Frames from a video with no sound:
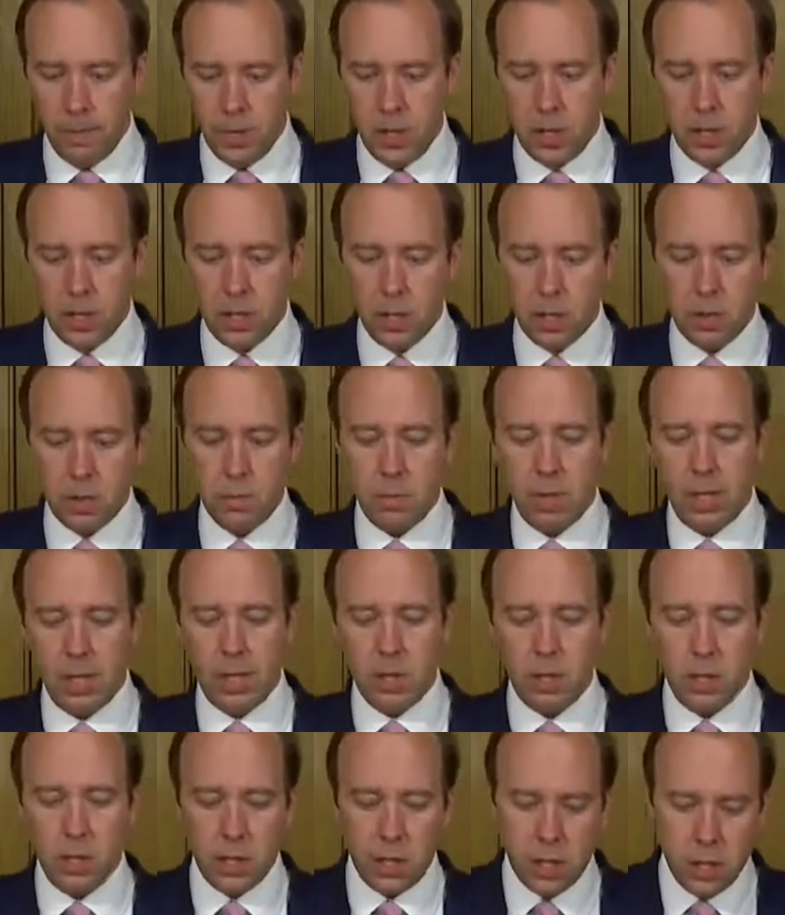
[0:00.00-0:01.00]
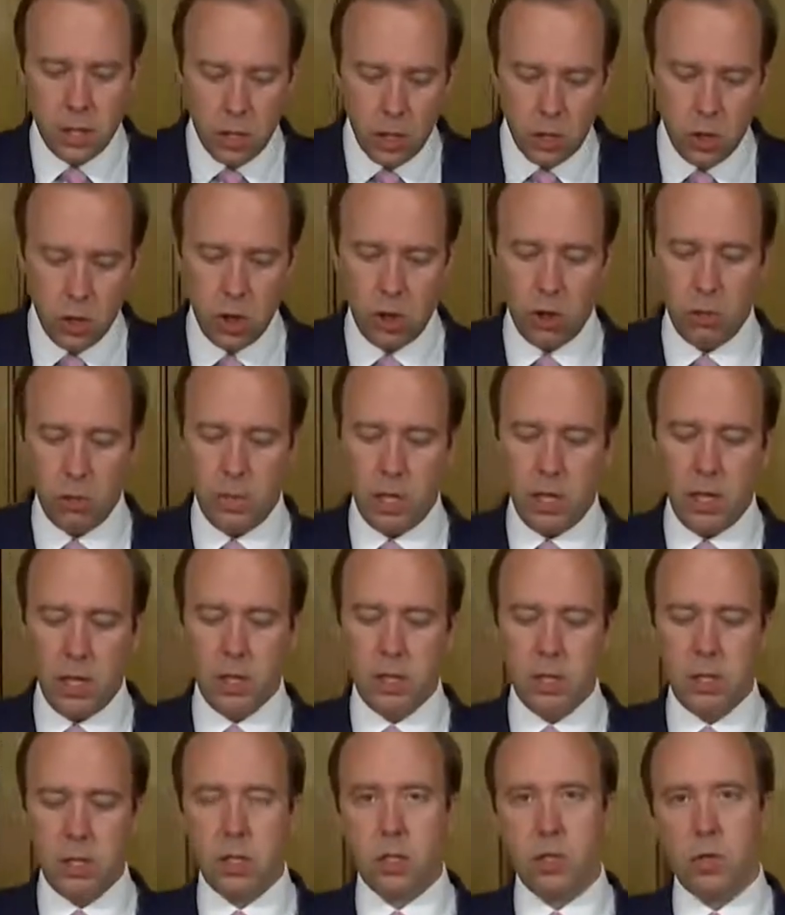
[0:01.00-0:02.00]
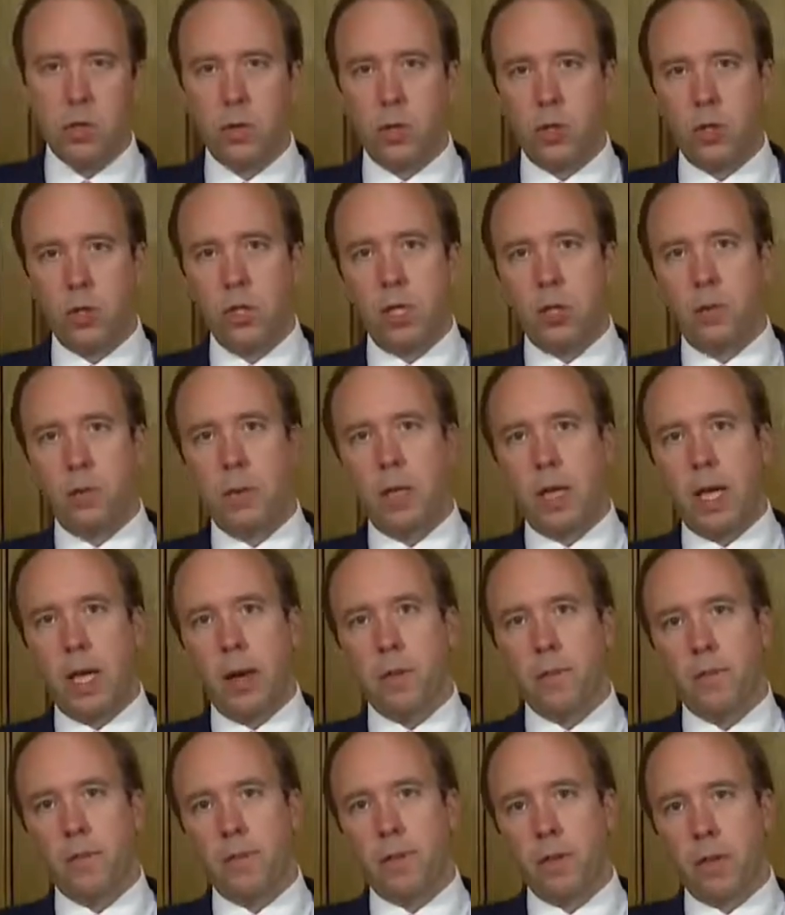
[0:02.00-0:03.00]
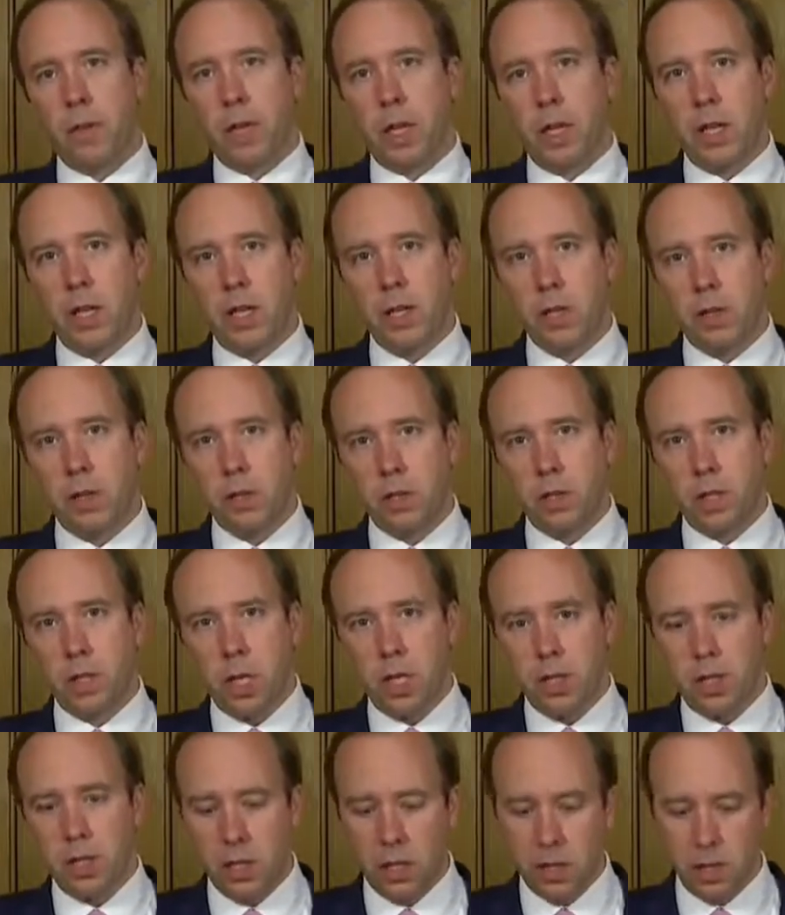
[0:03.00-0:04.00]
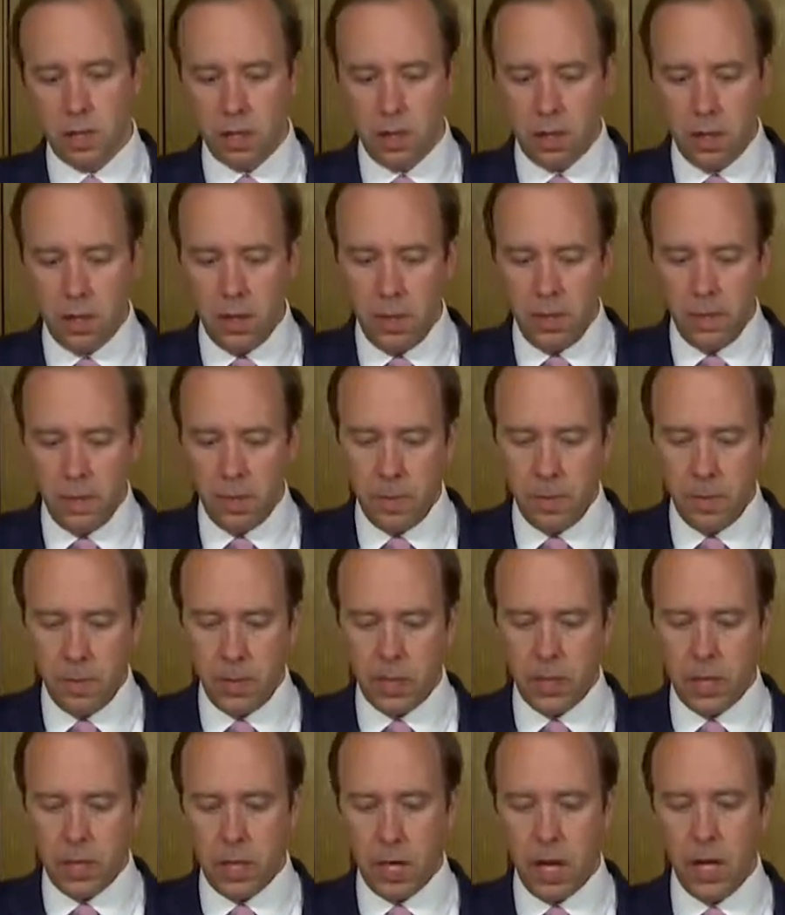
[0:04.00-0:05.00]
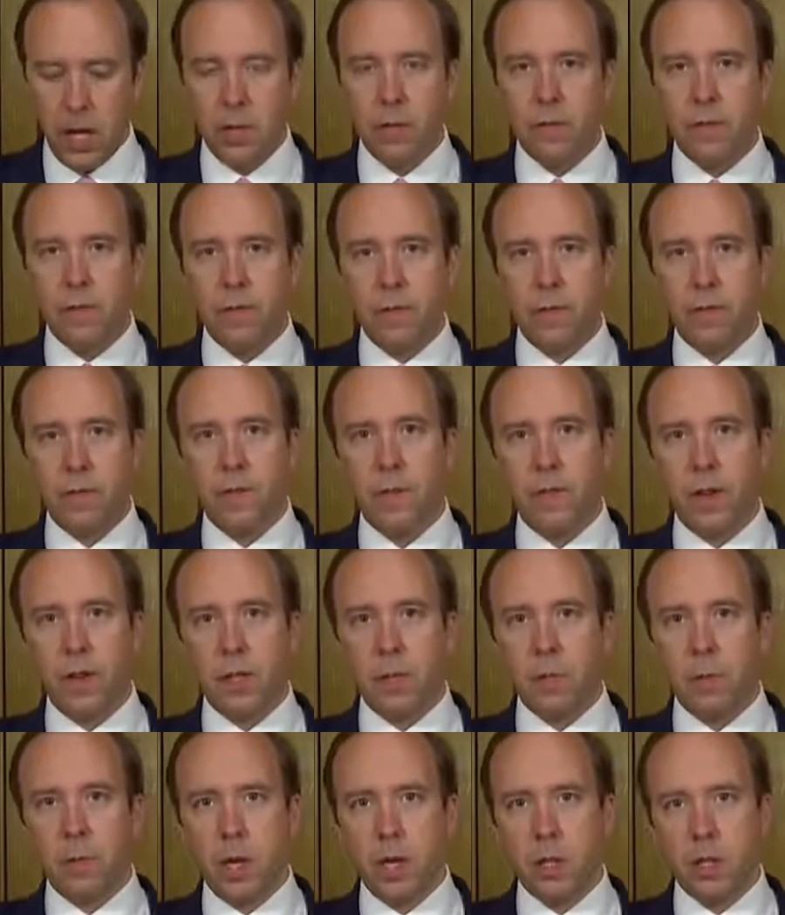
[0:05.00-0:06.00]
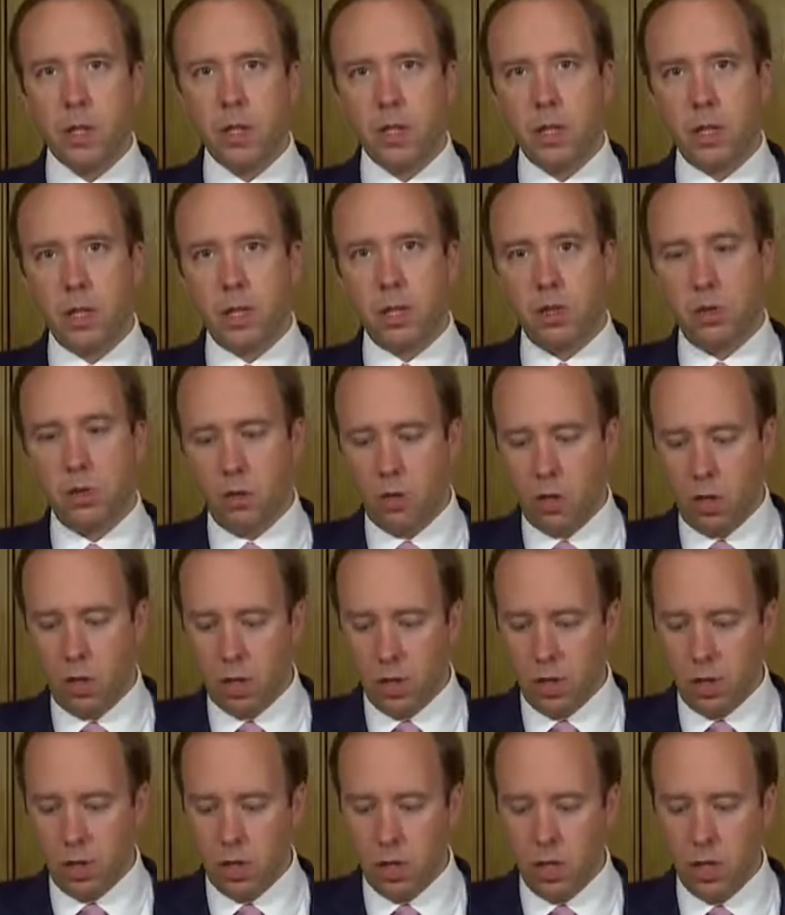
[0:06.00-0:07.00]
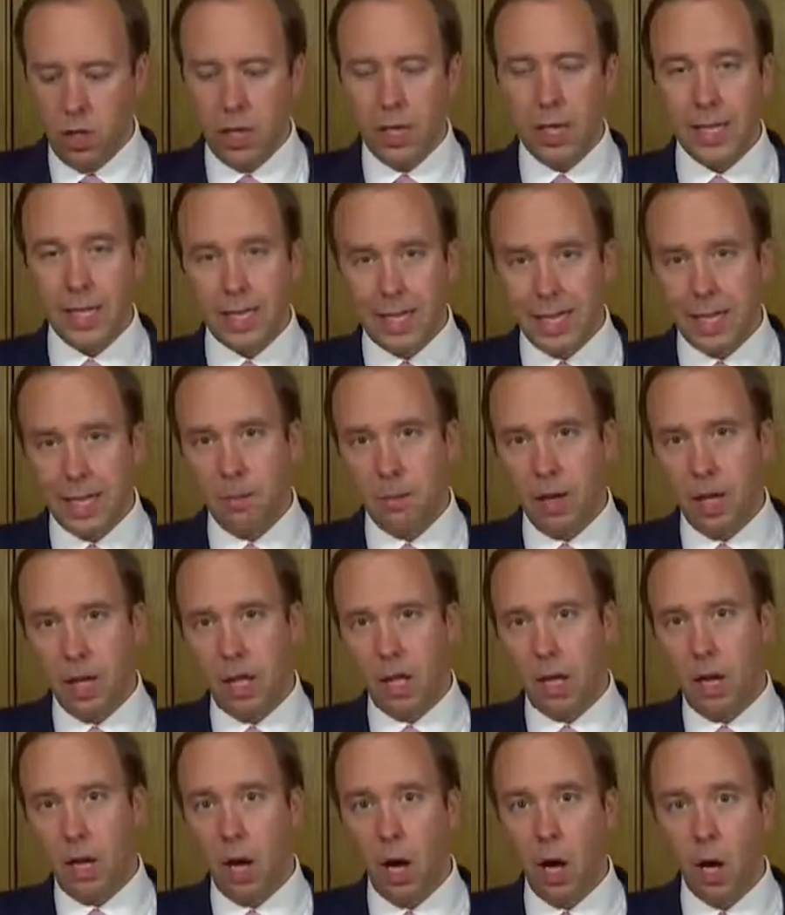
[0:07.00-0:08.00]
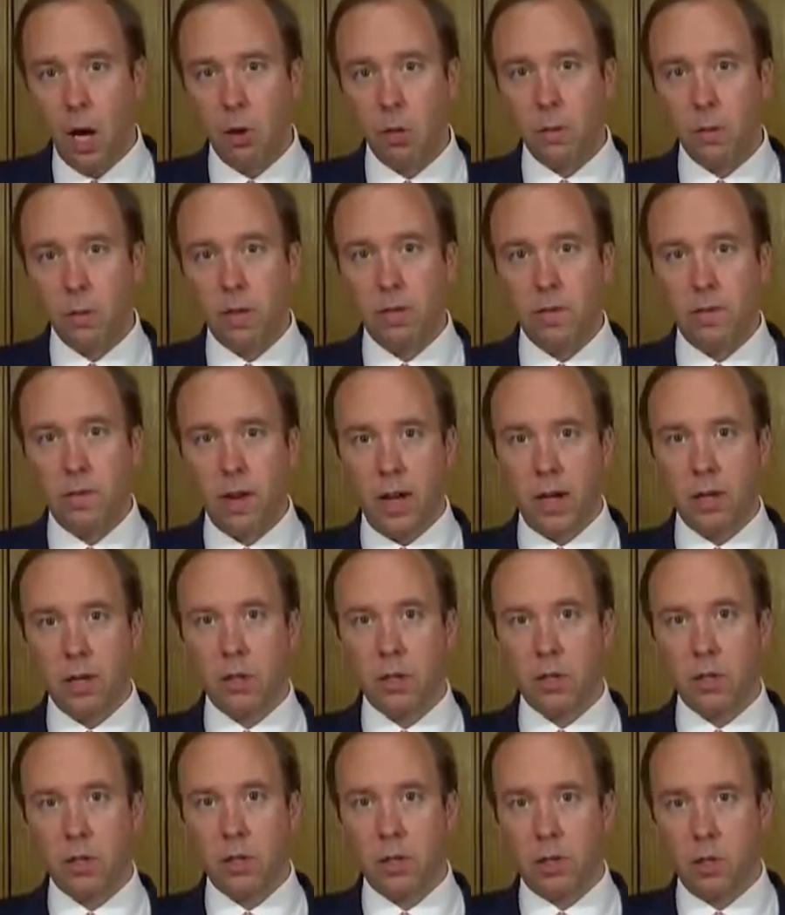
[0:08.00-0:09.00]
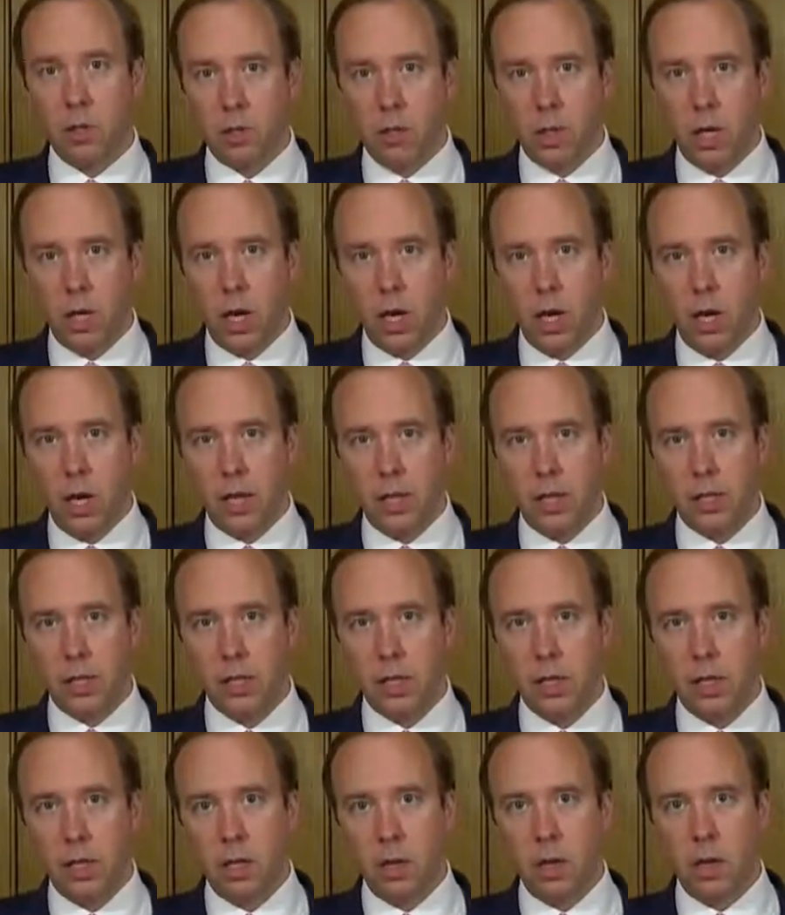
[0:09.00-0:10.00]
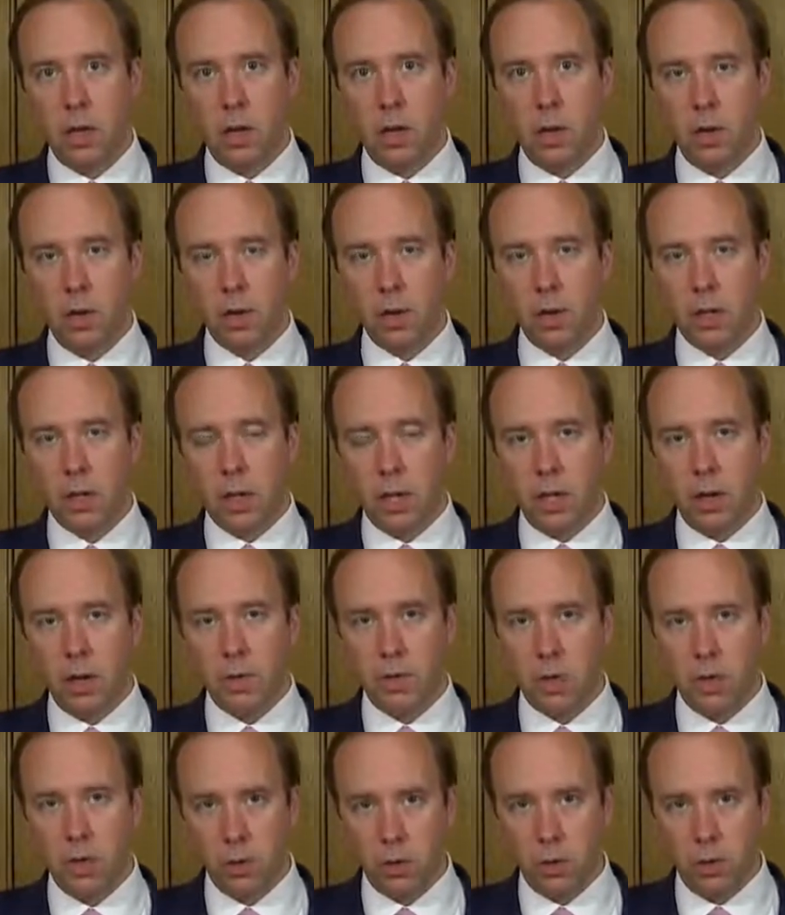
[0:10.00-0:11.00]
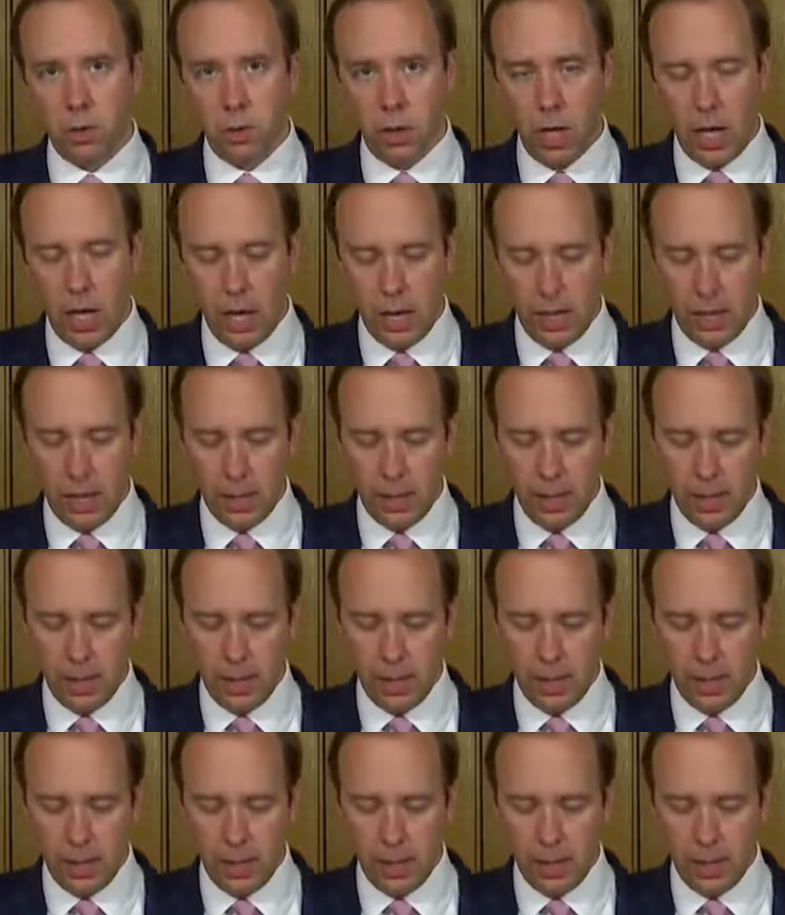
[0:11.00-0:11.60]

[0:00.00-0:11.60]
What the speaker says: This doesn't mean surgical masks, which need to be kept for clinical settings, but the kind of face mask that you can easily make at home. And in fact, there's a good guide on gov.uk.